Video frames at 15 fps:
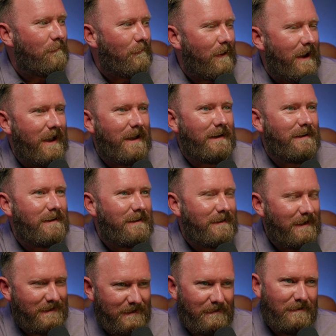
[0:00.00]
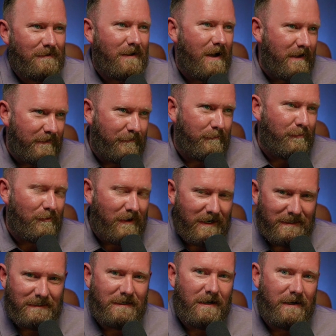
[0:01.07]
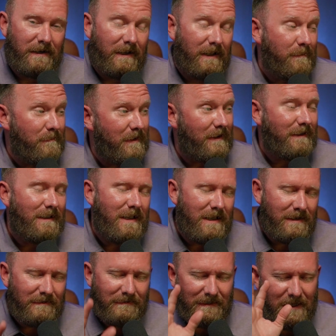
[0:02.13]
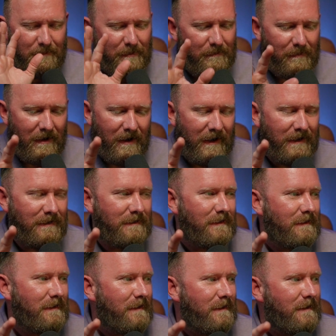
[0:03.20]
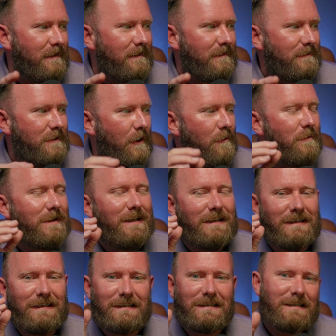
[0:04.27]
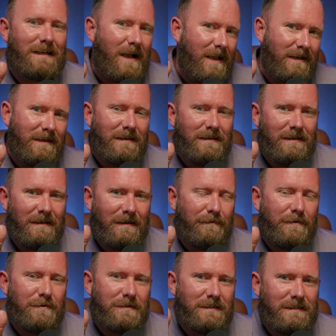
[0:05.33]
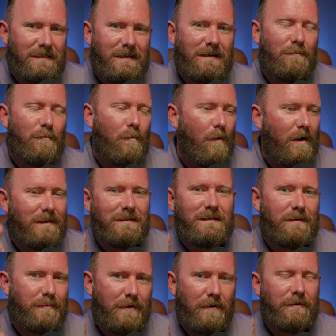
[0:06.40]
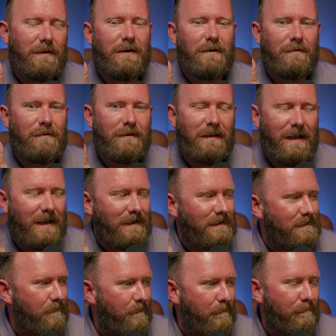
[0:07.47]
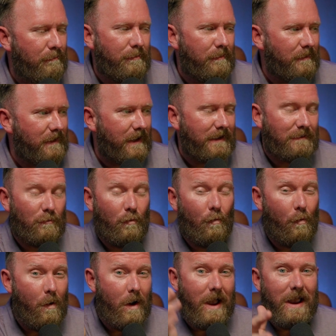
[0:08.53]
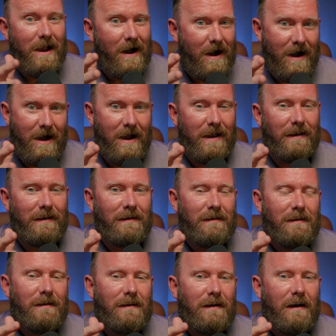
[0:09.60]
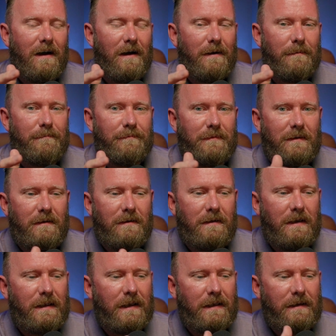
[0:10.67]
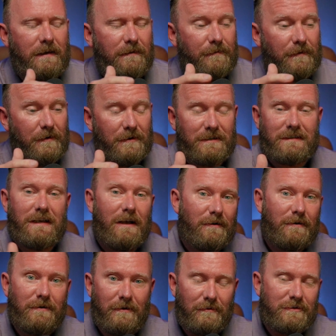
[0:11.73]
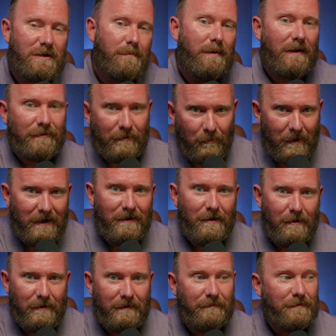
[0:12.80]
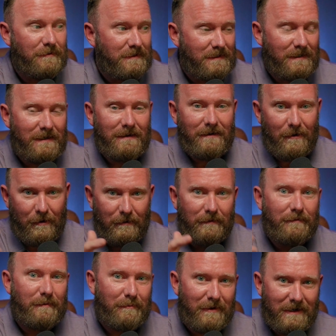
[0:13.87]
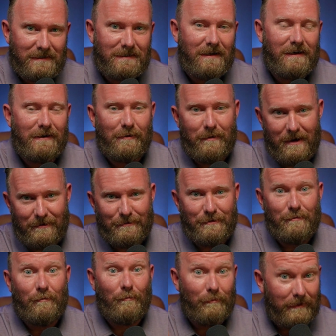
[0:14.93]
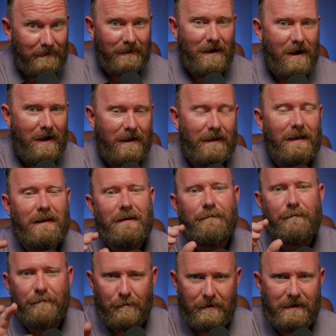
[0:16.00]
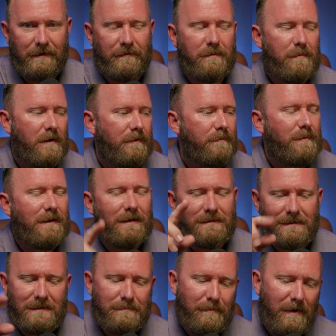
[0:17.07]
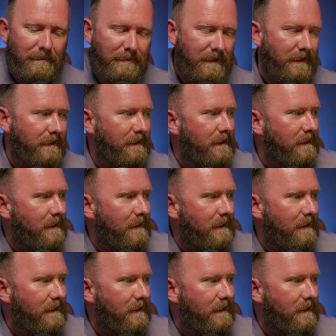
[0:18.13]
red, that's a lot of price cutting. And again, keep in mind, don't get excited if you see one zip code that you're looking at. It's like way high. And if you're a seller, don't jump out the window if you see all of the price cutting around you really high for a given month, because it's bumpy.